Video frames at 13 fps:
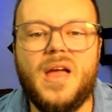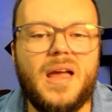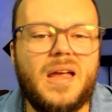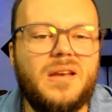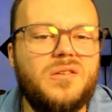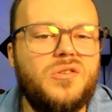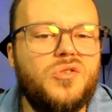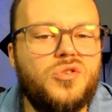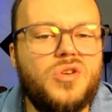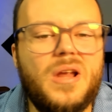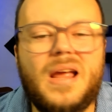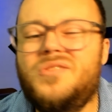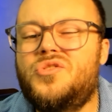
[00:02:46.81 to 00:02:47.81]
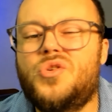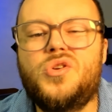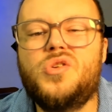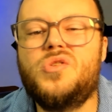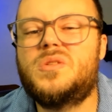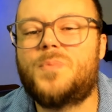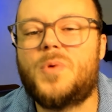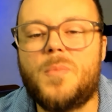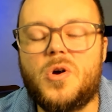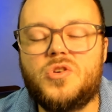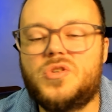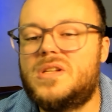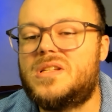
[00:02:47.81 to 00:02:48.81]
And introduce
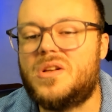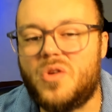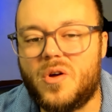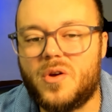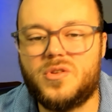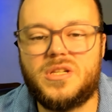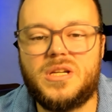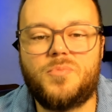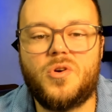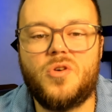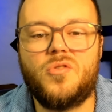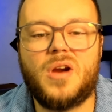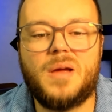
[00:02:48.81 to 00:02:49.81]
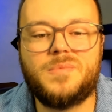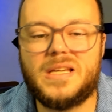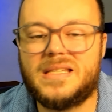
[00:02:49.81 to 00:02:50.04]
promotions and loyalty programs.